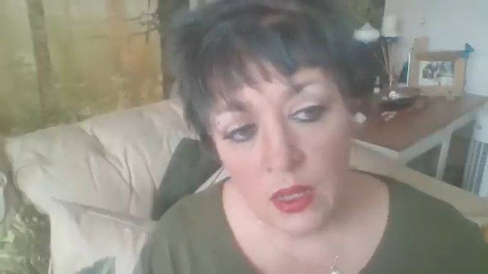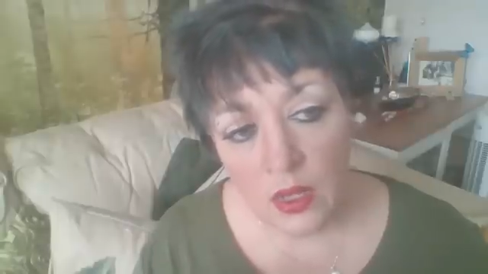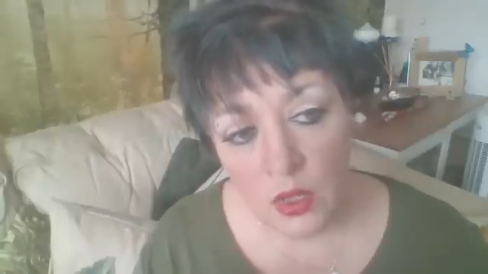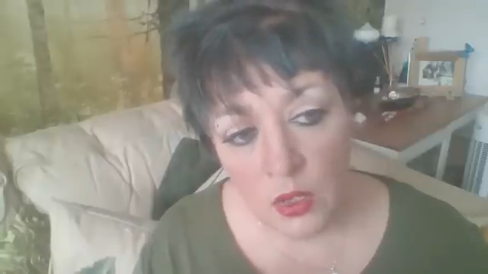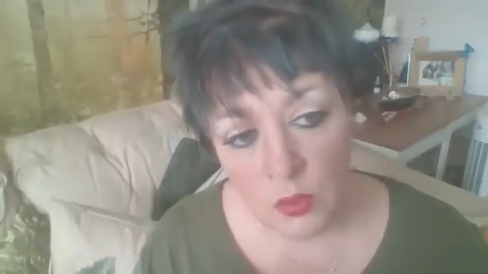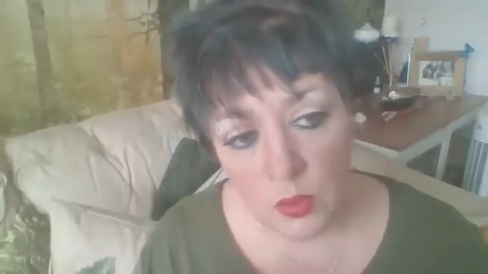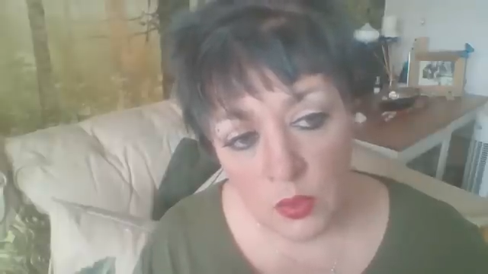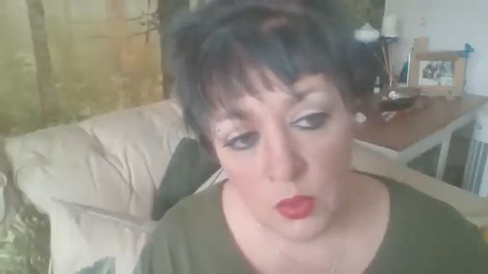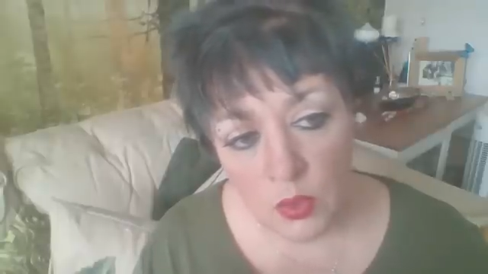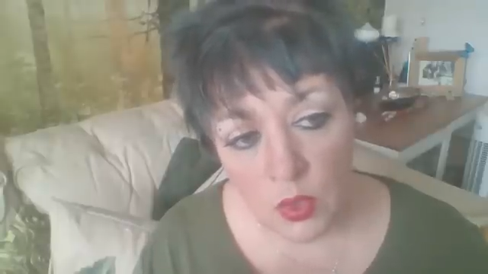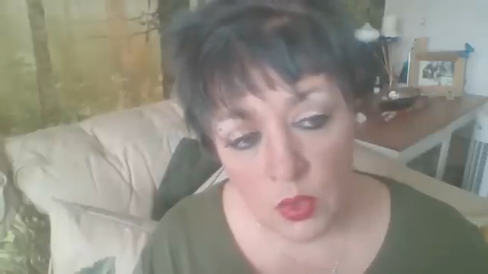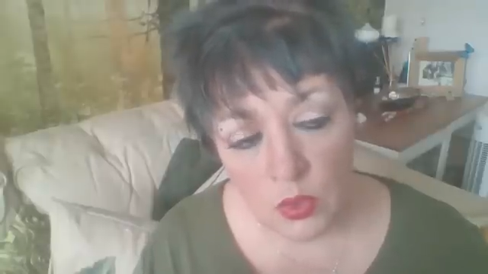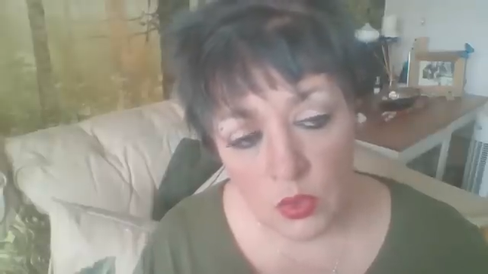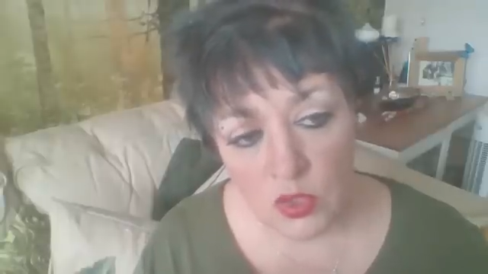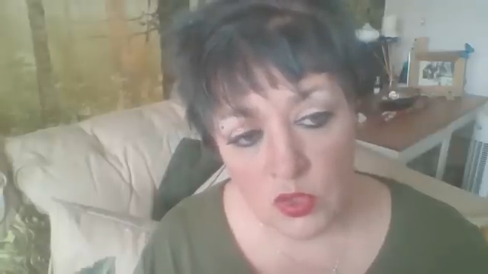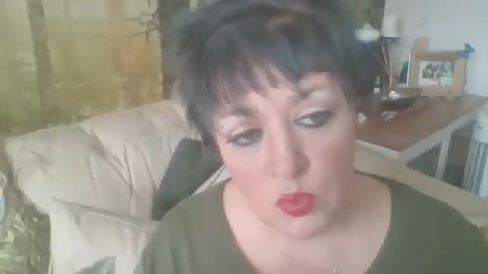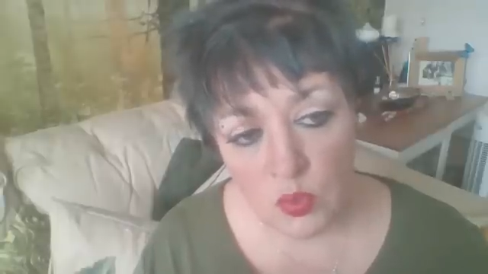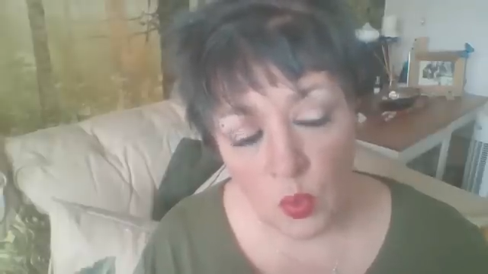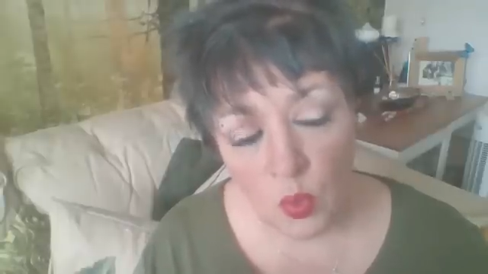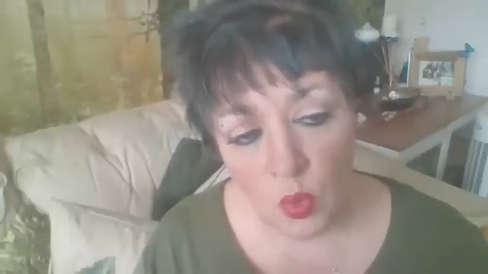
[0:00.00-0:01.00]
who will
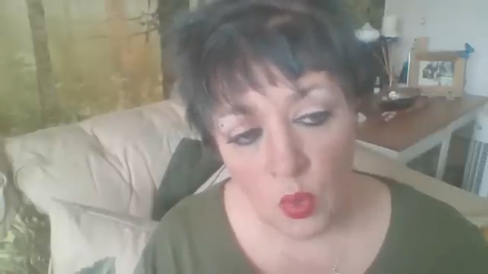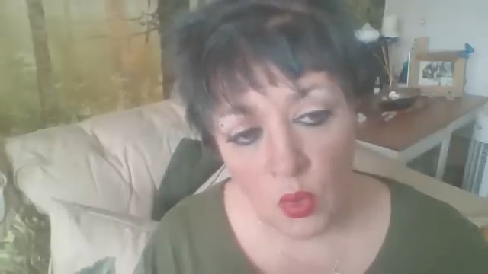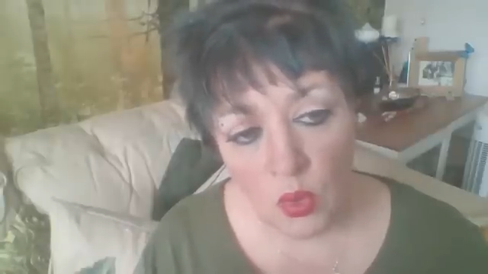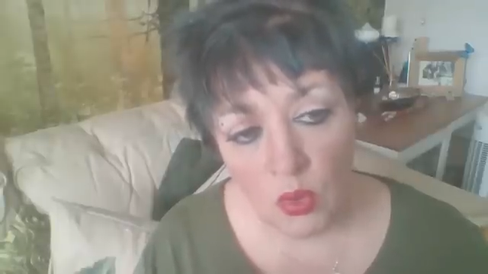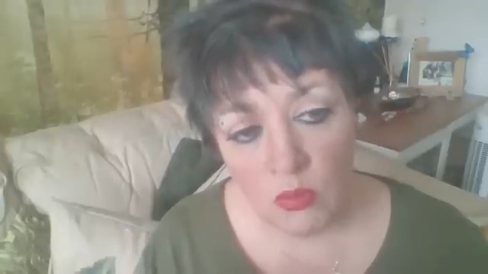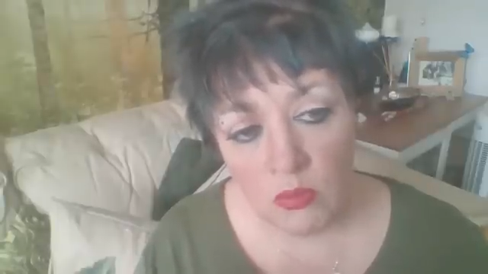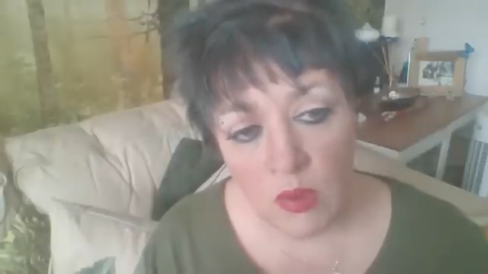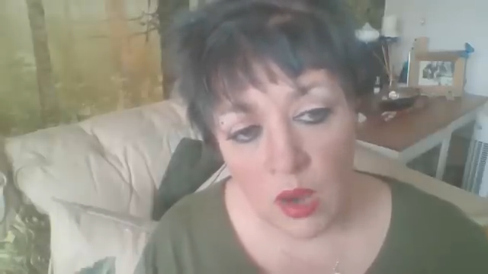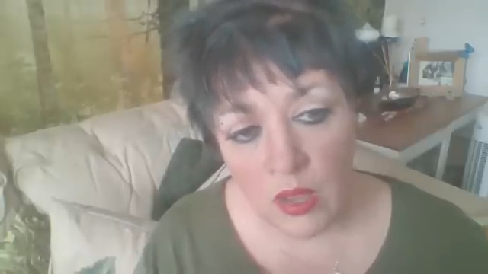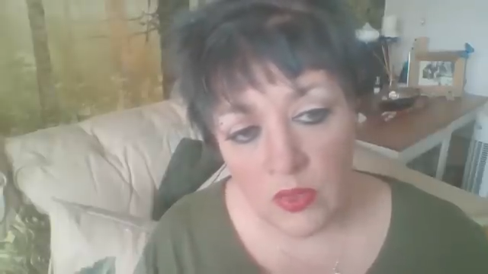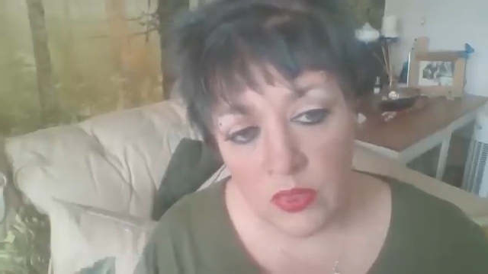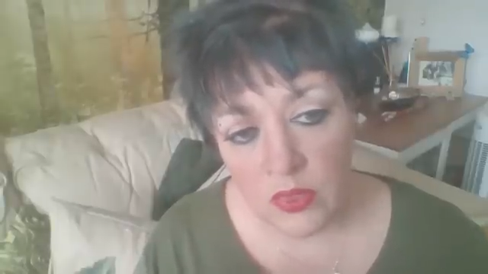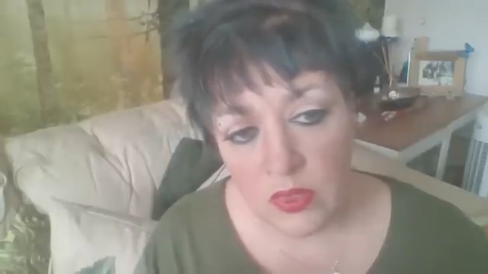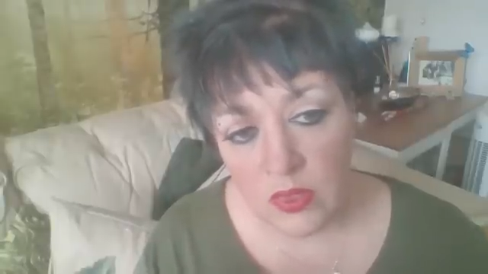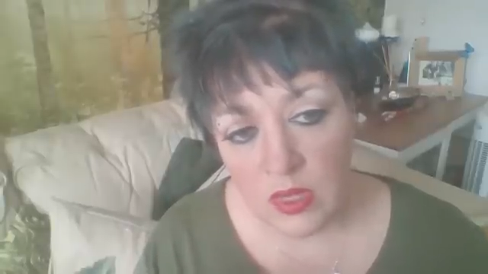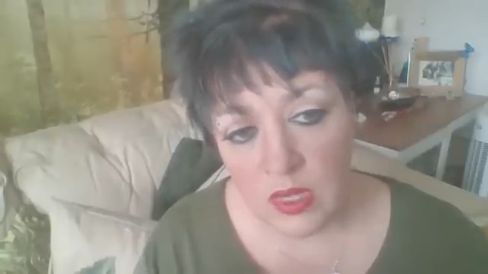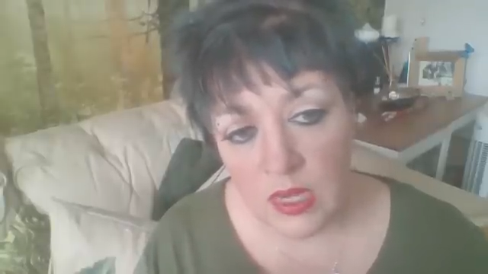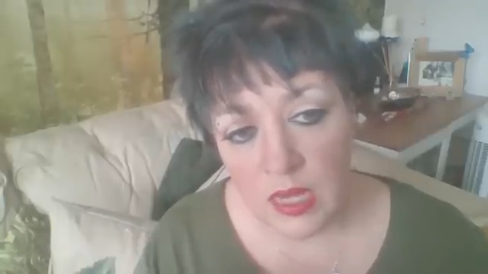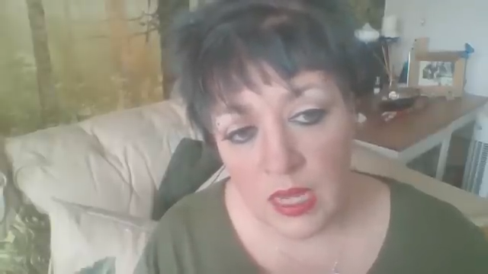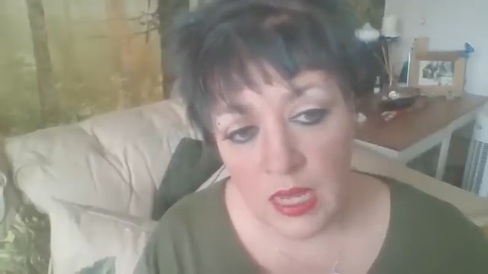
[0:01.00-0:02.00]
cause war rather
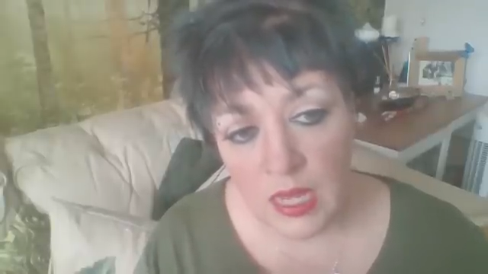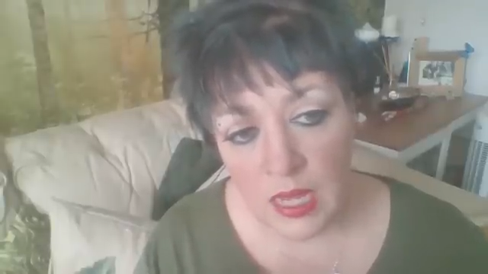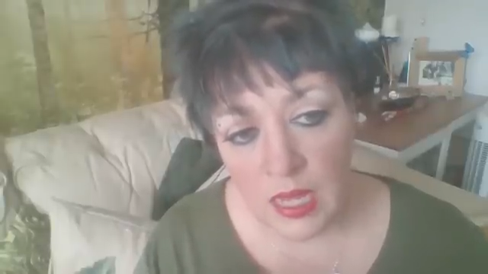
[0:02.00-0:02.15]
than